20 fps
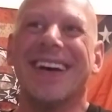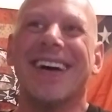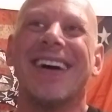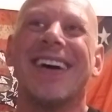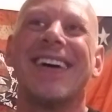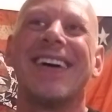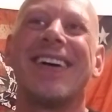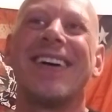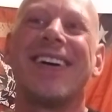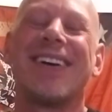
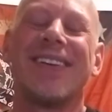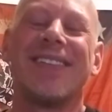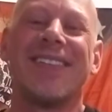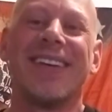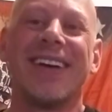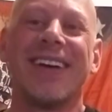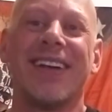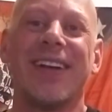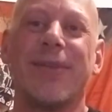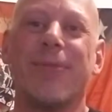Oh,
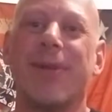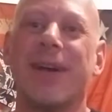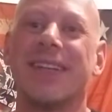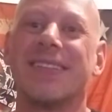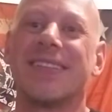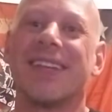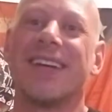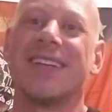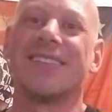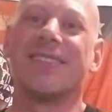man, everybody's
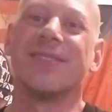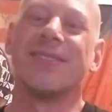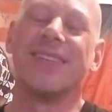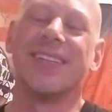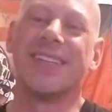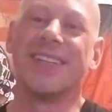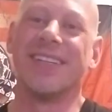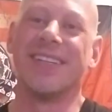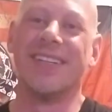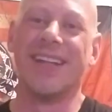got so
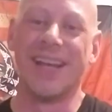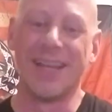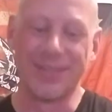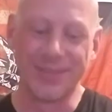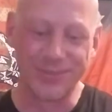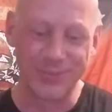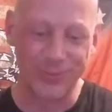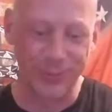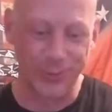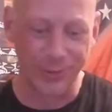many good
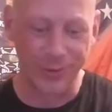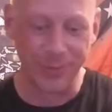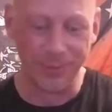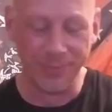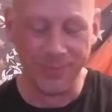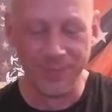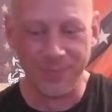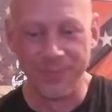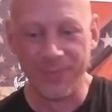names for him.